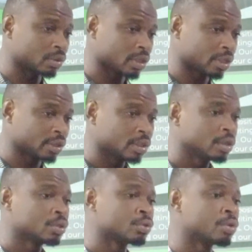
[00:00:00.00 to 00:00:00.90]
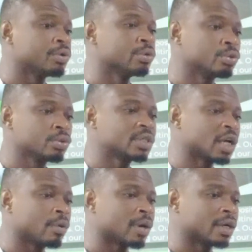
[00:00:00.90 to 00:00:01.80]
Okay. So we use
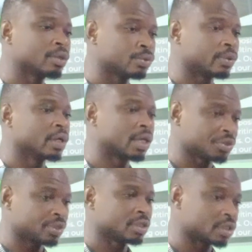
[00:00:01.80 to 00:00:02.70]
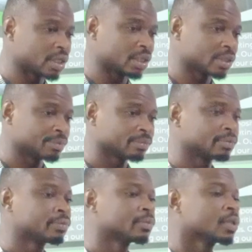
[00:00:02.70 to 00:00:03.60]
that one to illustrate that.
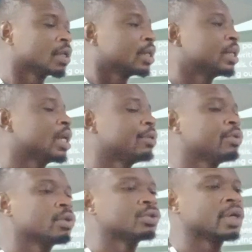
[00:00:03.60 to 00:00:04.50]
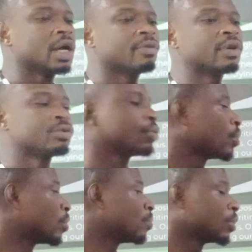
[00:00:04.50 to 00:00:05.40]
Then we also have what we
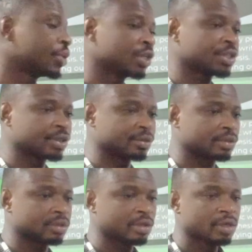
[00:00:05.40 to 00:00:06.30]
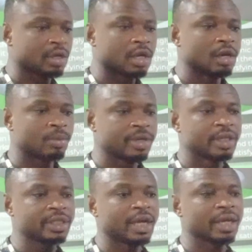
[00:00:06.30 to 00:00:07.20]
call moderation. A
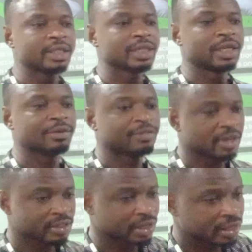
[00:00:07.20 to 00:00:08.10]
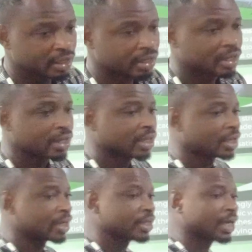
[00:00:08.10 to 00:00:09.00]
moderator is any factor
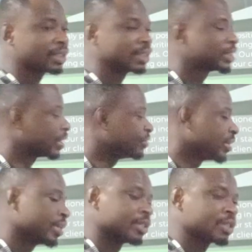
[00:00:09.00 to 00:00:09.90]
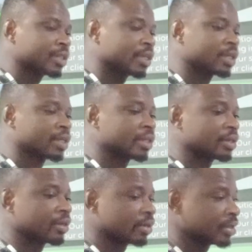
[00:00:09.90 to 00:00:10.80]
that intervenes,
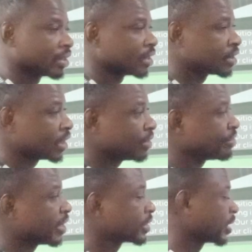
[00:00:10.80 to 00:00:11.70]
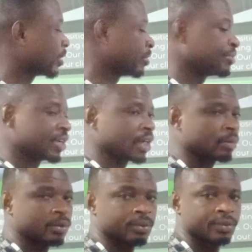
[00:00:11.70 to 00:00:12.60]
or
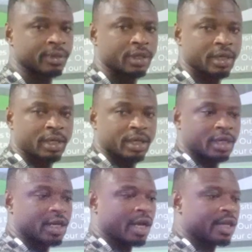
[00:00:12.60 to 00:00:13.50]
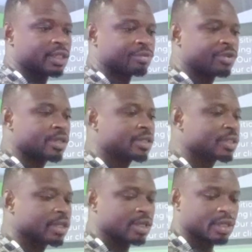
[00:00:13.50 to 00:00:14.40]
variable that intervenes
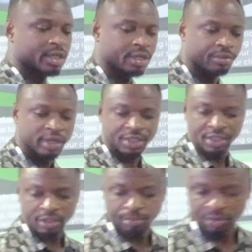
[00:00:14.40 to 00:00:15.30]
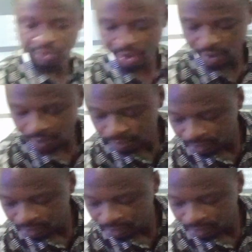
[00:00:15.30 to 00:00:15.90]
in the relationship between